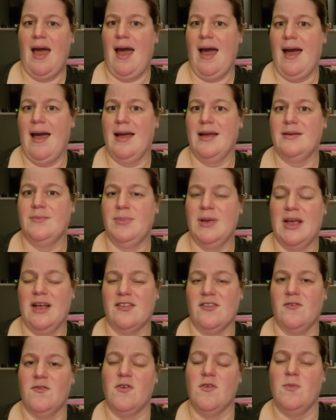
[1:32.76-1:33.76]
And
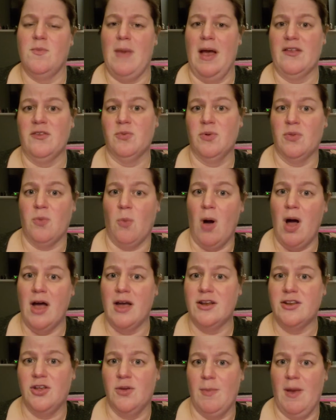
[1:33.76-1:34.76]
because if you mess with
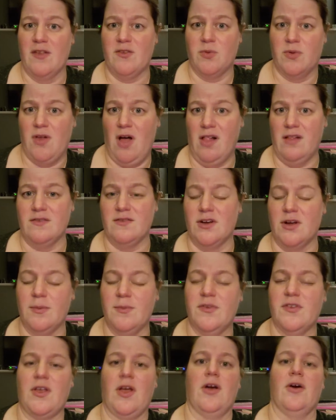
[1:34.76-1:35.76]
one, you mess with all of
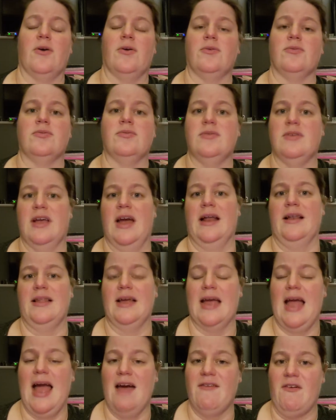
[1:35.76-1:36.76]
them. So you got to
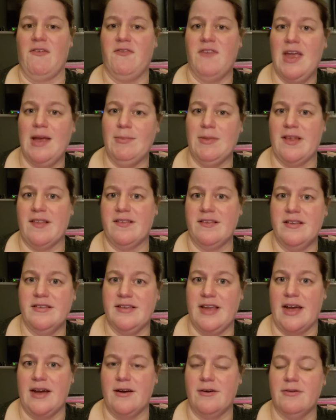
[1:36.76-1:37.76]
like have a family sit
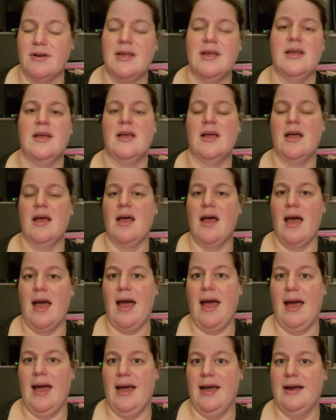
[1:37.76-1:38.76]
down.
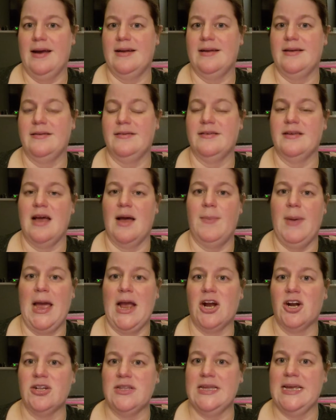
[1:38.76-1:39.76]
And
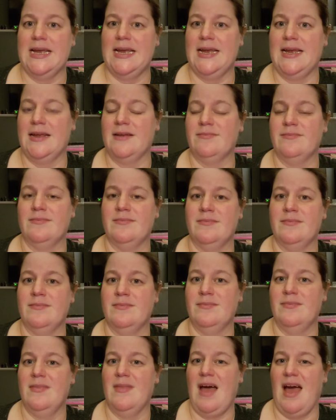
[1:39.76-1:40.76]
apparently,
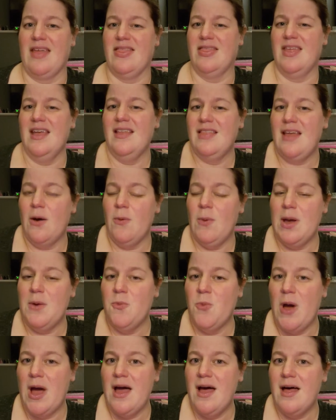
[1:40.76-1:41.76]
I think that went
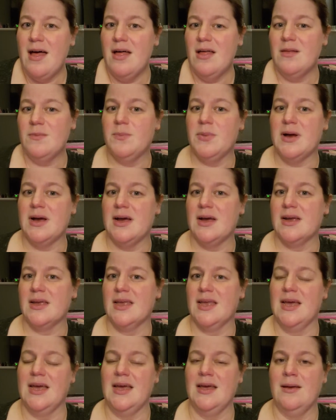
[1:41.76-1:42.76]
well, but
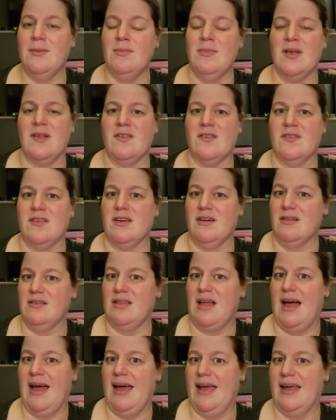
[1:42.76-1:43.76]
Kim is still
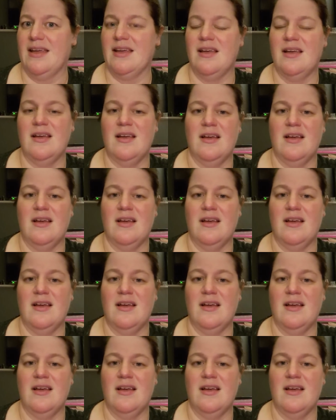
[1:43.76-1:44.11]
like,